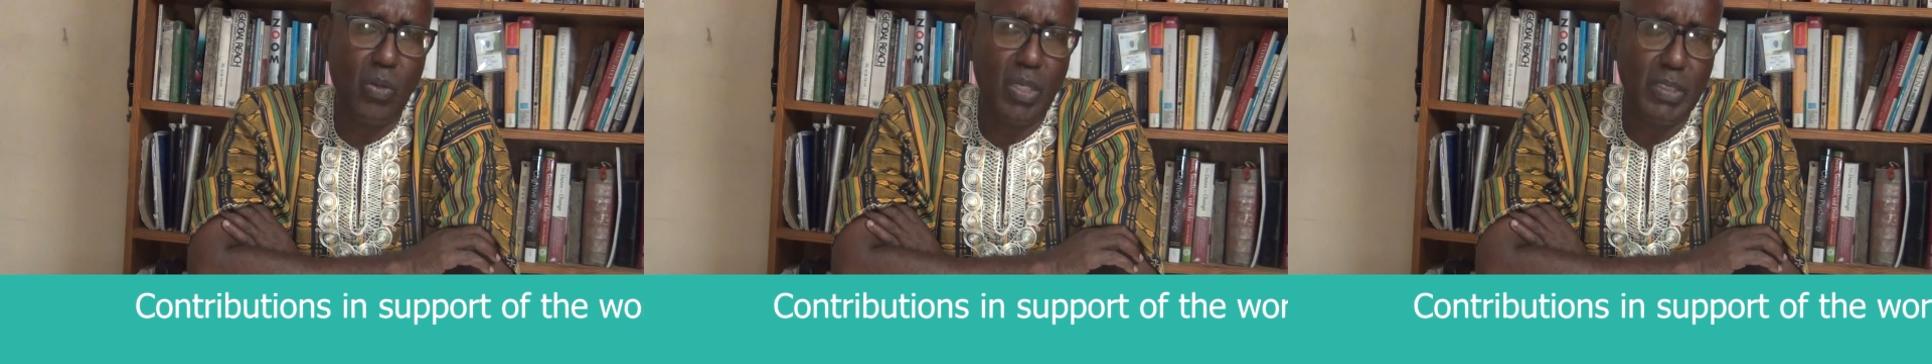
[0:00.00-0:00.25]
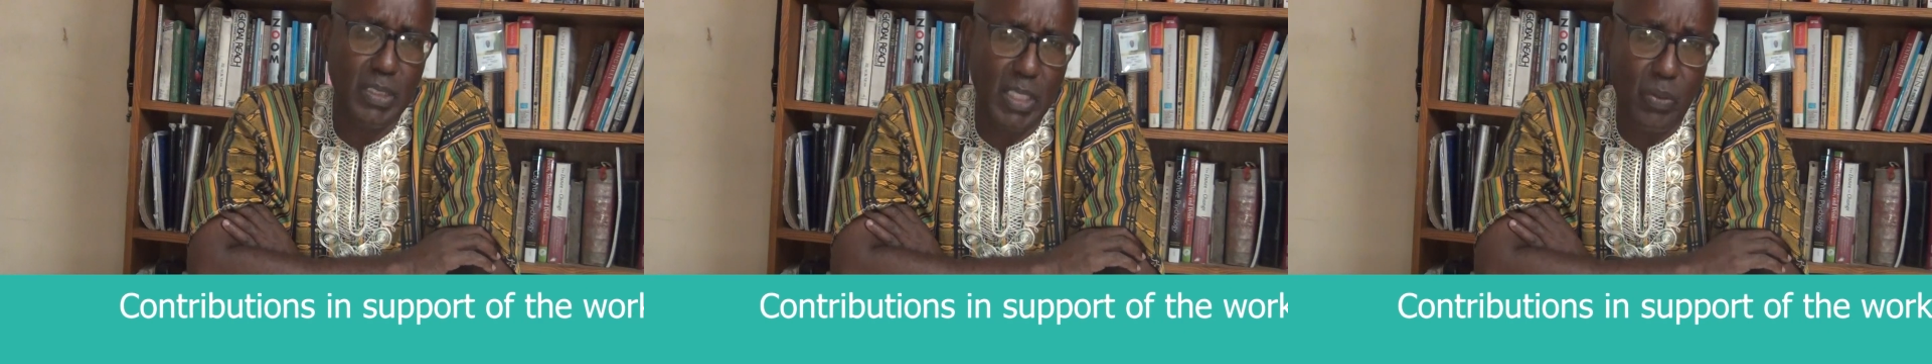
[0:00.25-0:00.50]

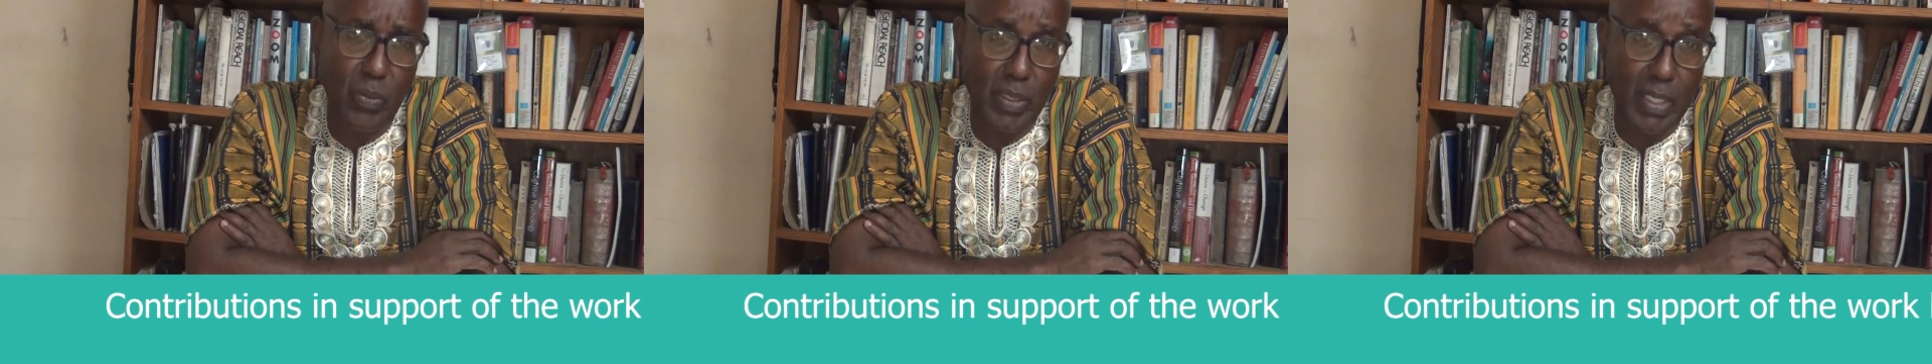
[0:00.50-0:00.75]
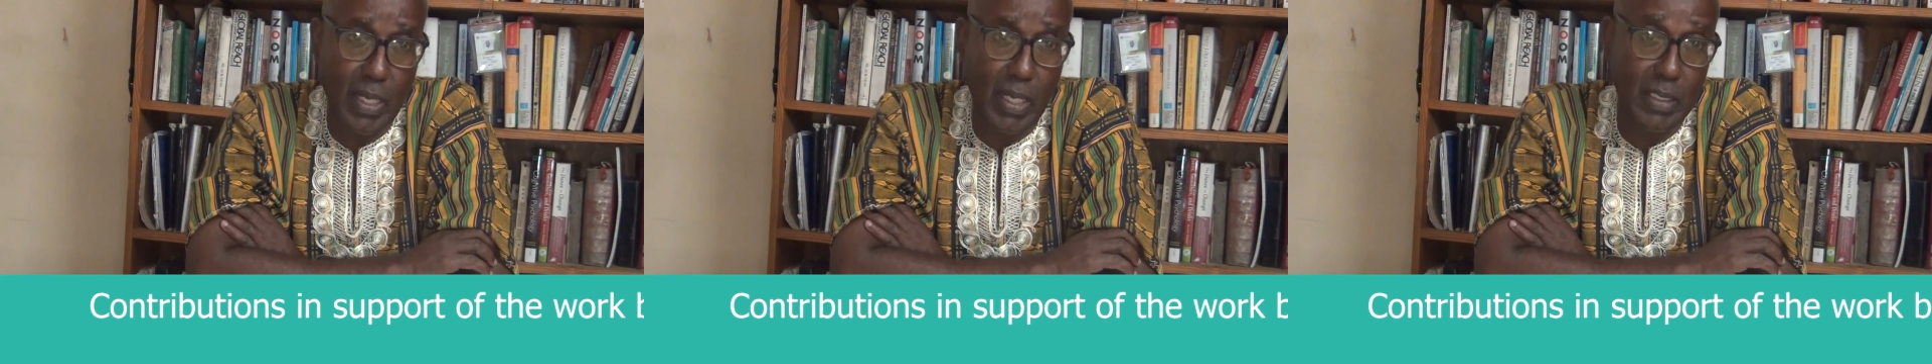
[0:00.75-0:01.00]
continuing
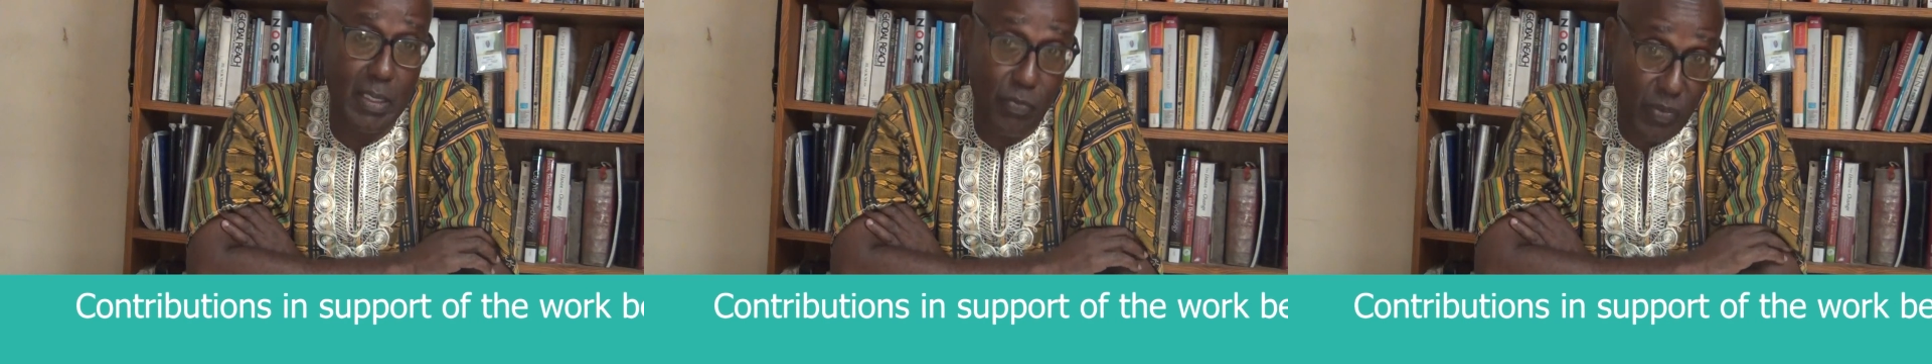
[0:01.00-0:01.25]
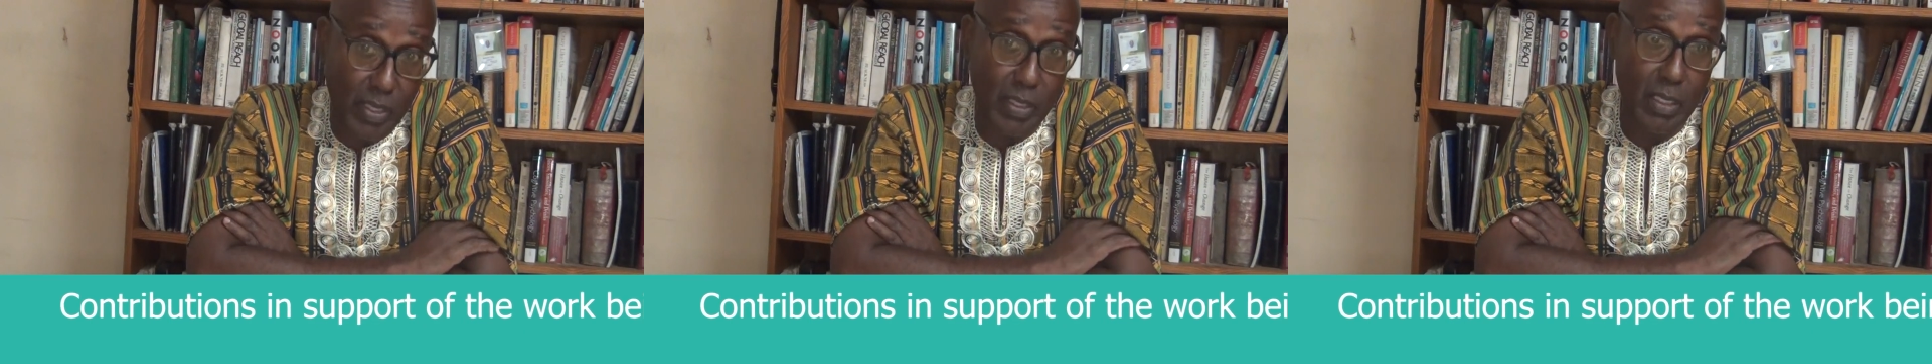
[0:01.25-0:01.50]
there and
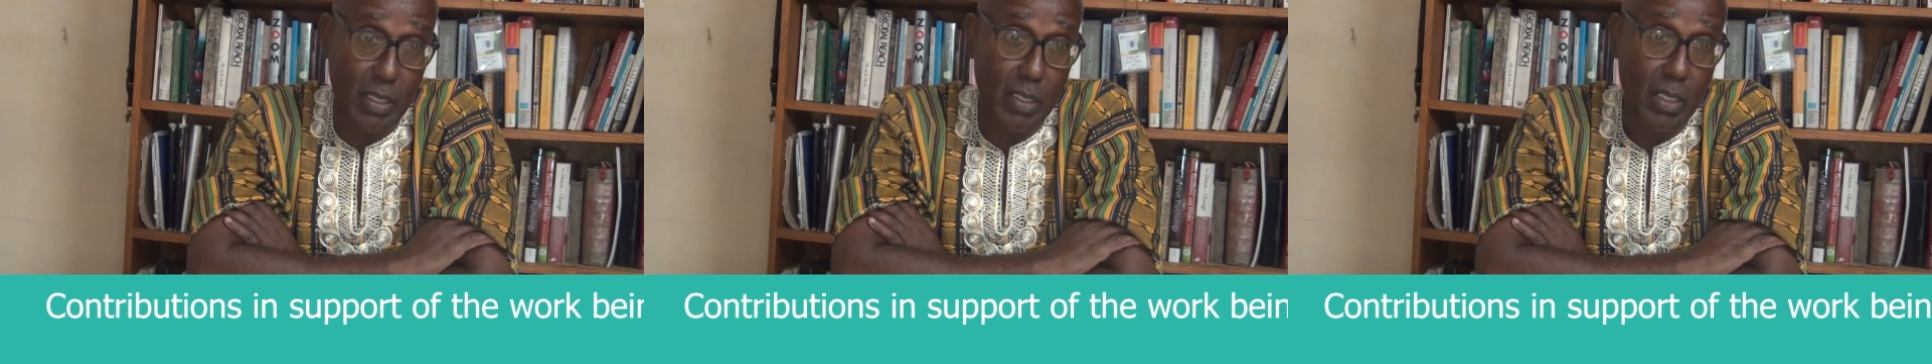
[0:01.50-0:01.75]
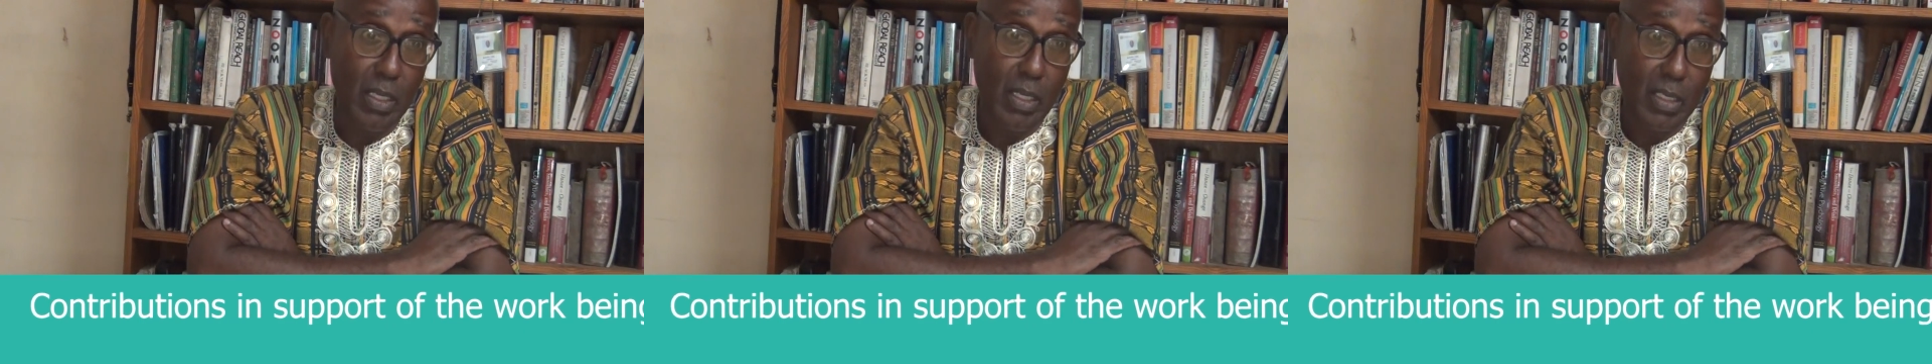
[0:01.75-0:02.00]
defending
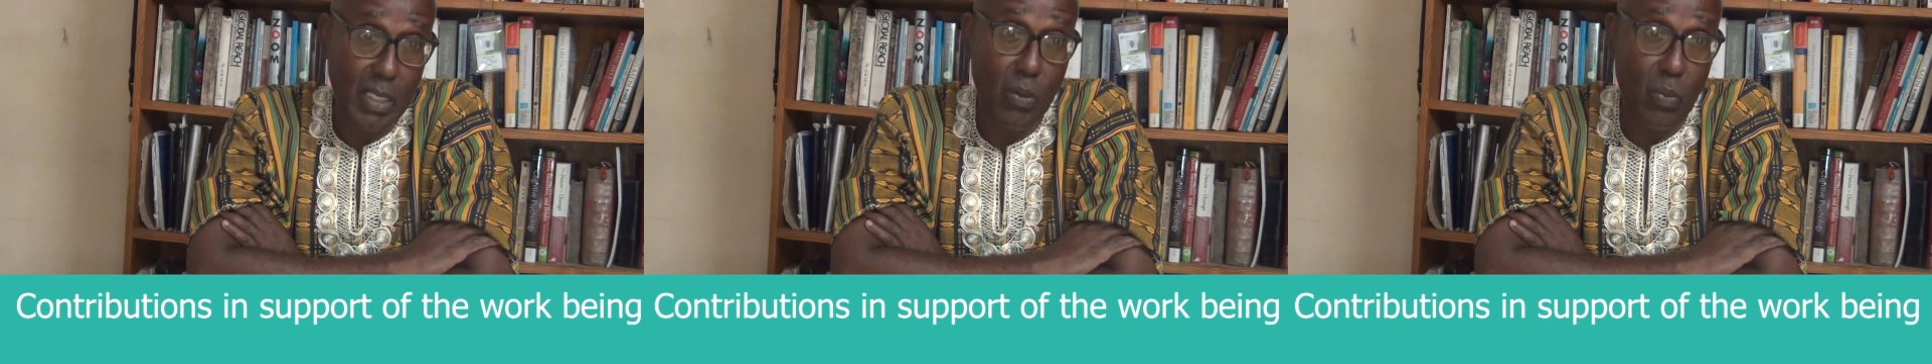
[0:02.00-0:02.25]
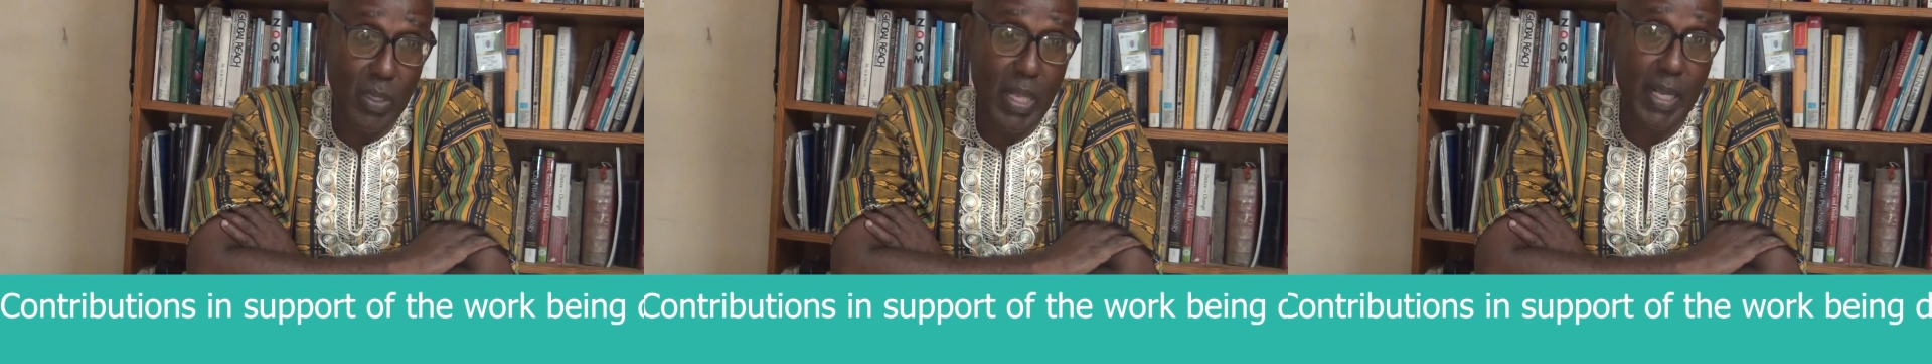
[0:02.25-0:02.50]
their
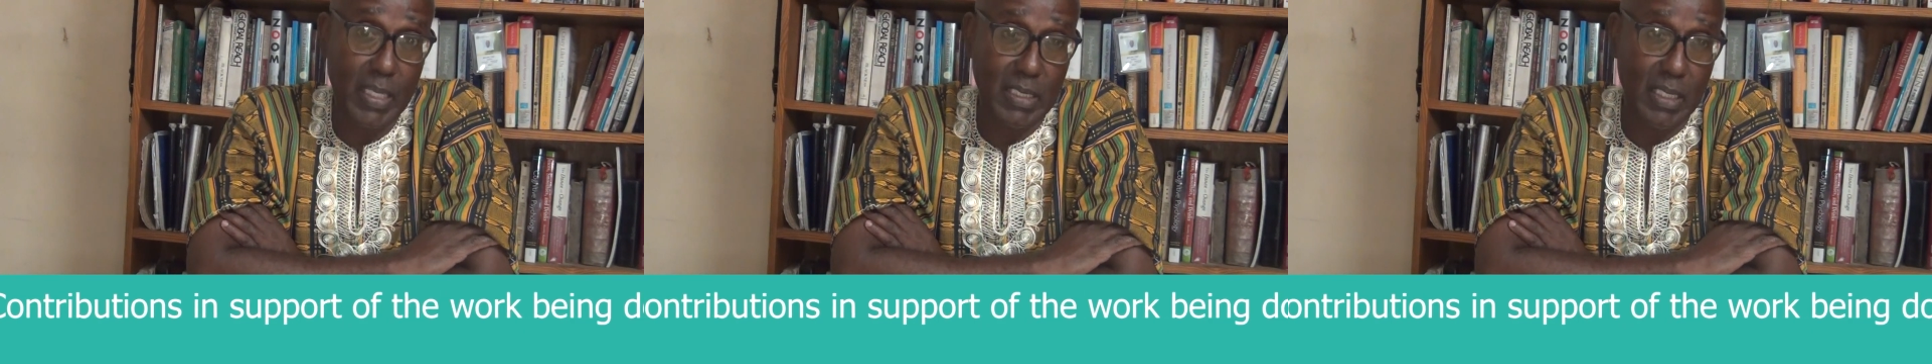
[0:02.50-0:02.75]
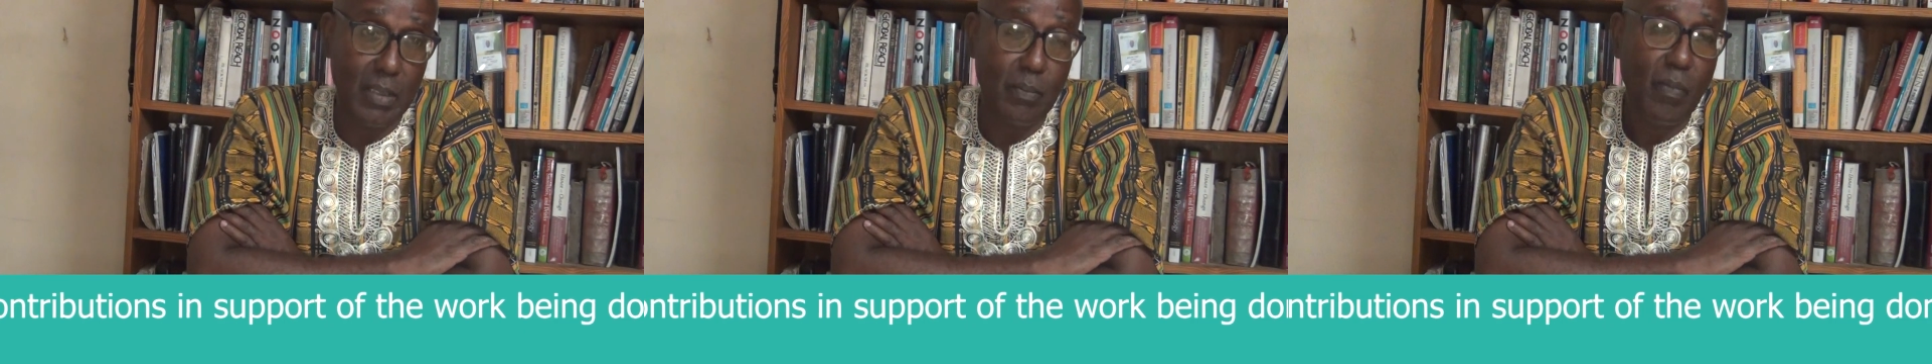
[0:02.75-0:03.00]
own legacy.